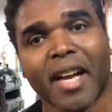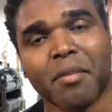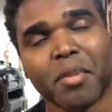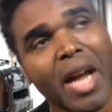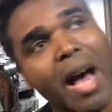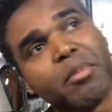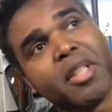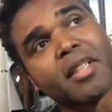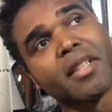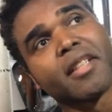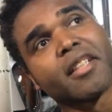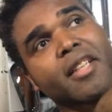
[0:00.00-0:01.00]
All right, but I'm
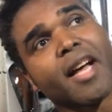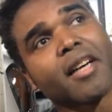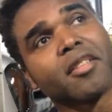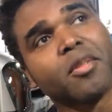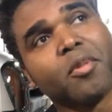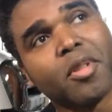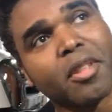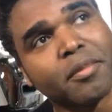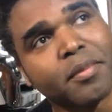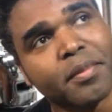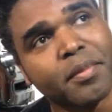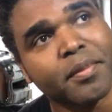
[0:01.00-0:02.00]
looking at the clock on the
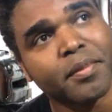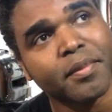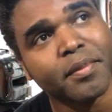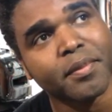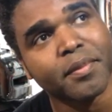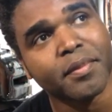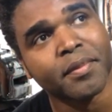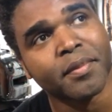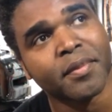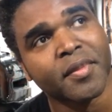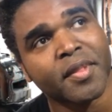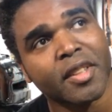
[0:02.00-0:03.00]

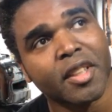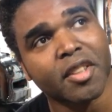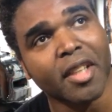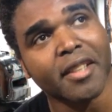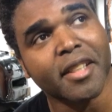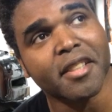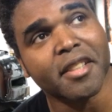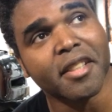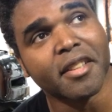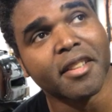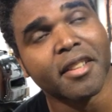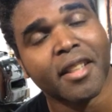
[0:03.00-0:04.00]
wall. Or should I say
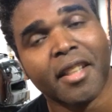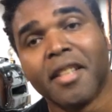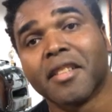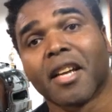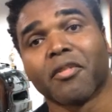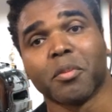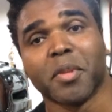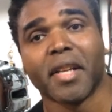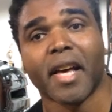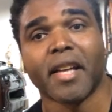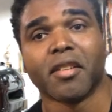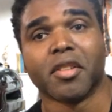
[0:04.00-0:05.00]
ceiling? Time for me
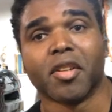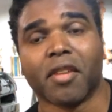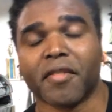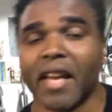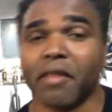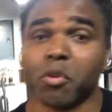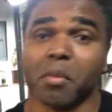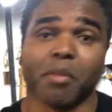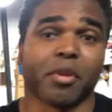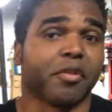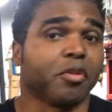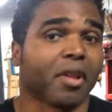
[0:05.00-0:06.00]
to head on off. And
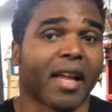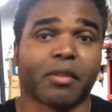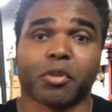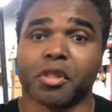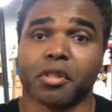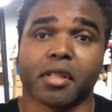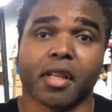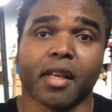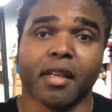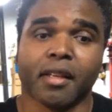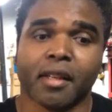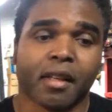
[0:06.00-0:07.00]
remember, if you like what you
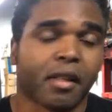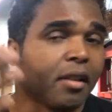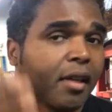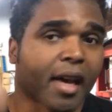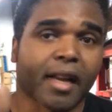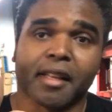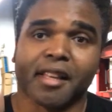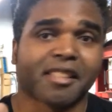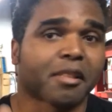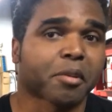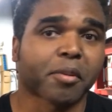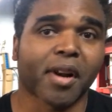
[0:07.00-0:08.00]
see, you gotta hit
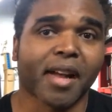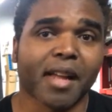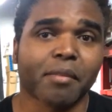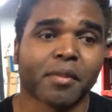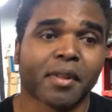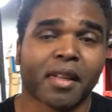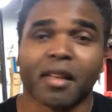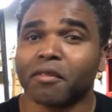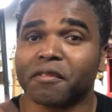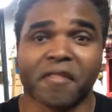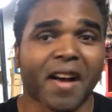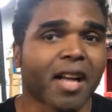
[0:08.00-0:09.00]
subscribe,
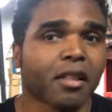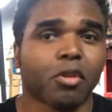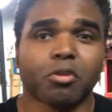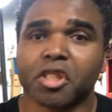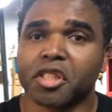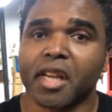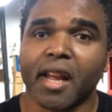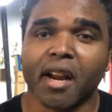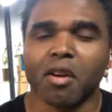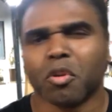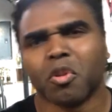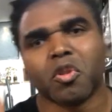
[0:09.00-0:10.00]
follow,
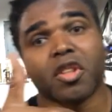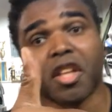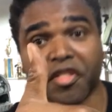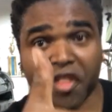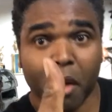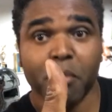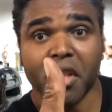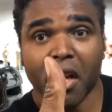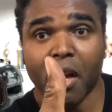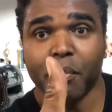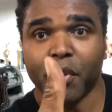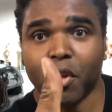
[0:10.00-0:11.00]
share, the thumbs
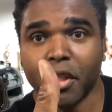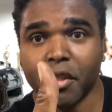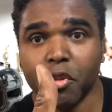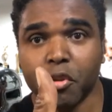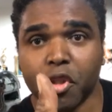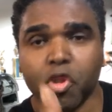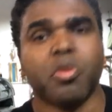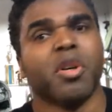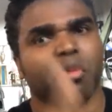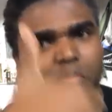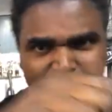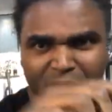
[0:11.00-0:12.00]
up on YouTube.
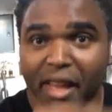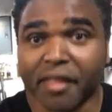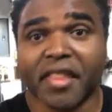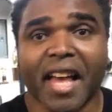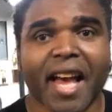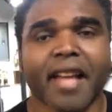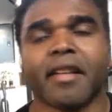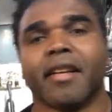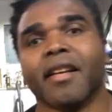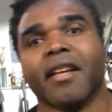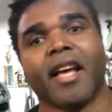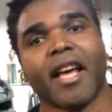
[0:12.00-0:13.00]
Hit that,
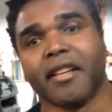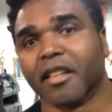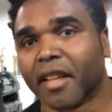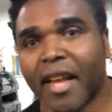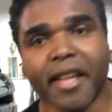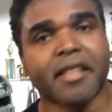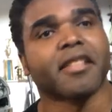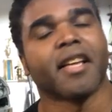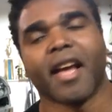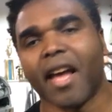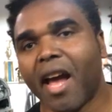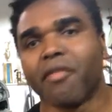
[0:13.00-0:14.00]
and the likes,
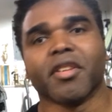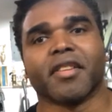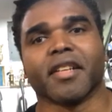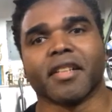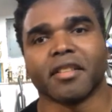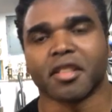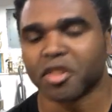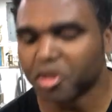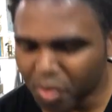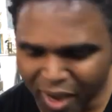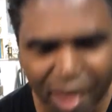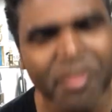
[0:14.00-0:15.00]
everything. Just
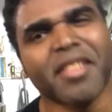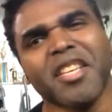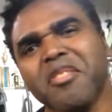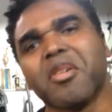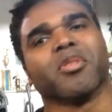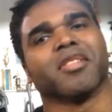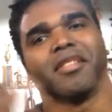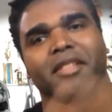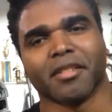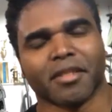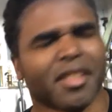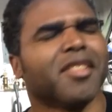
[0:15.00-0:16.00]
do everything. You know what to
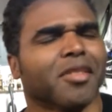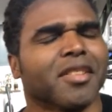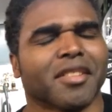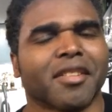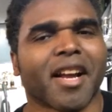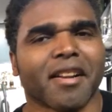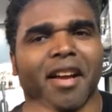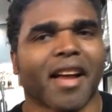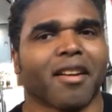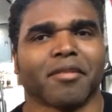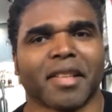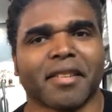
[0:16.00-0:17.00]
do. You know what to do. I'm
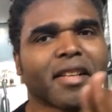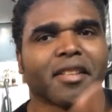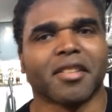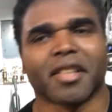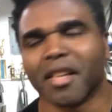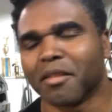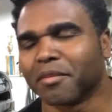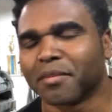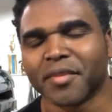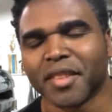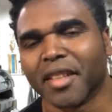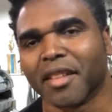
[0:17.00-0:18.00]
not telling you
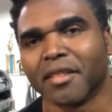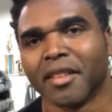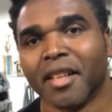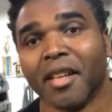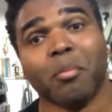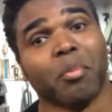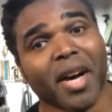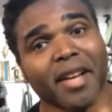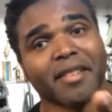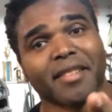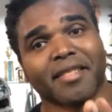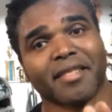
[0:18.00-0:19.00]
again. You know.
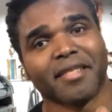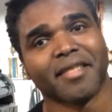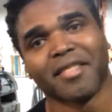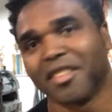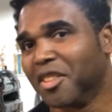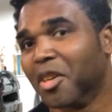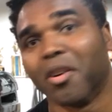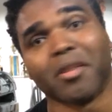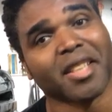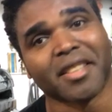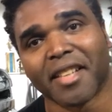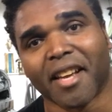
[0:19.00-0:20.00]
But You know what
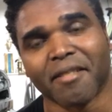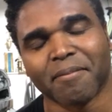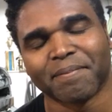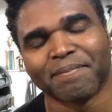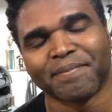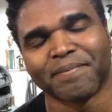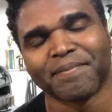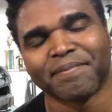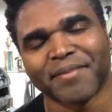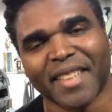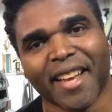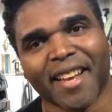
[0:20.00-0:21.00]
I'm gonna say.
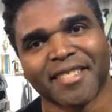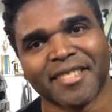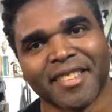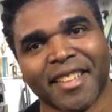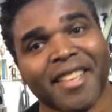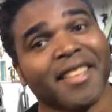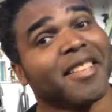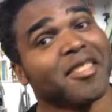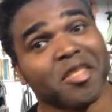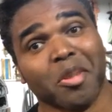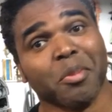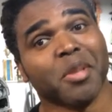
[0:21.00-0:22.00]
Yeah,
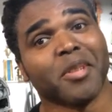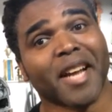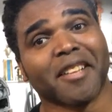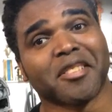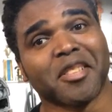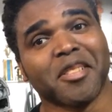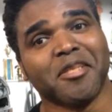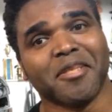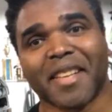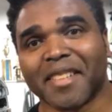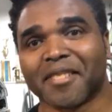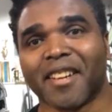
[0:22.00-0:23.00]
there's no me without you.
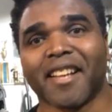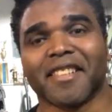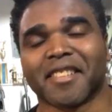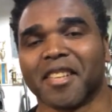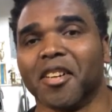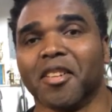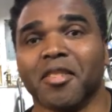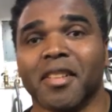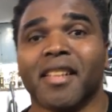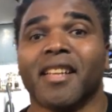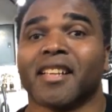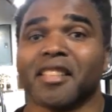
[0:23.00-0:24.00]
That's right. So
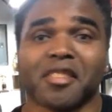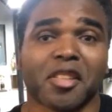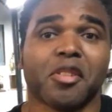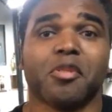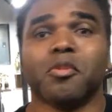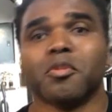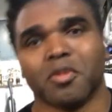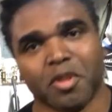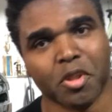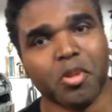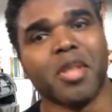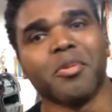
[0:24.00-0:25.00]
continue
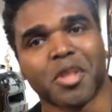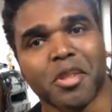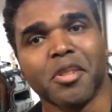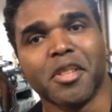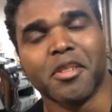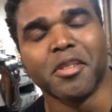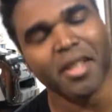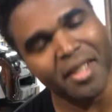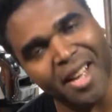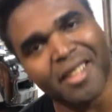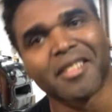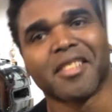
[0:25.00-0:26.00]
doing what you do,
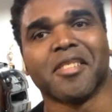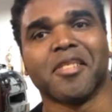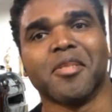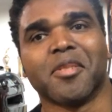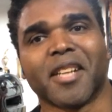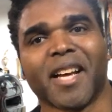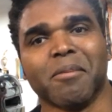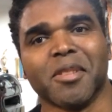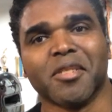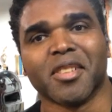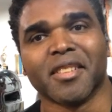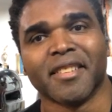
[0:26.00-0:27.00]
and I'll continue doing what I'm
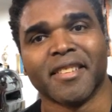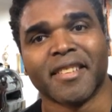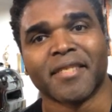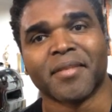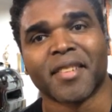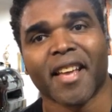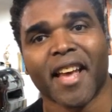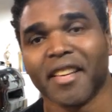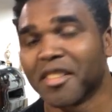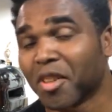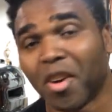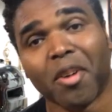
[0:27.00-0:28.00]
doing. And
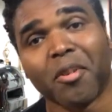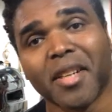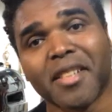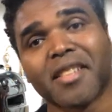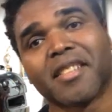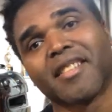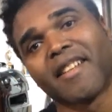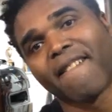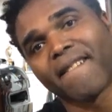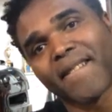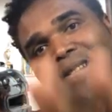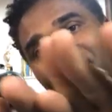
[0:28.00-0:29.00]
as always,
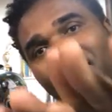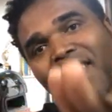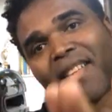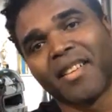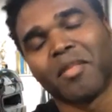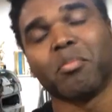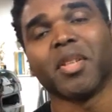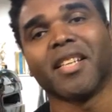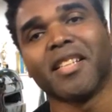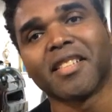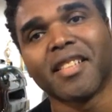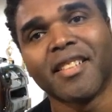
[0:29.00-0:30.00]
be
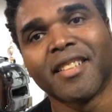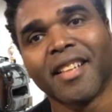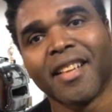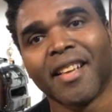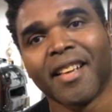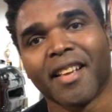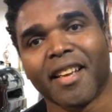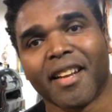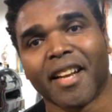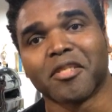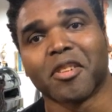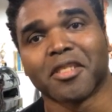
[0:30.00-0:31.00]
easy,
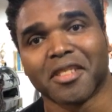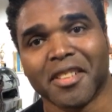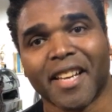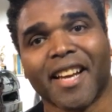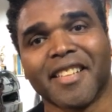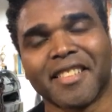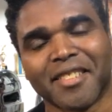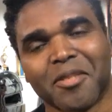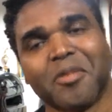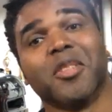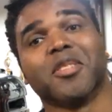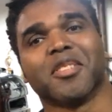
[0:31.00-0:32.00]
and I'll talk to you guys
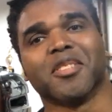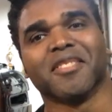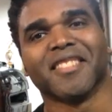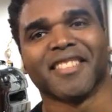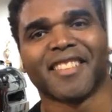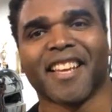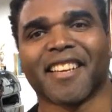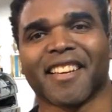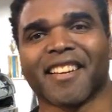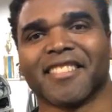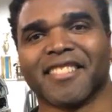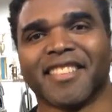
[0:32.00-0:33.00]
real soon. Take
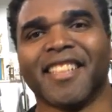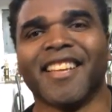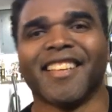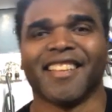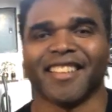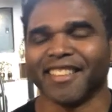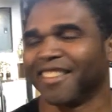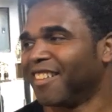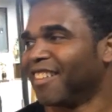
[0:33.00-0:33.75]
care.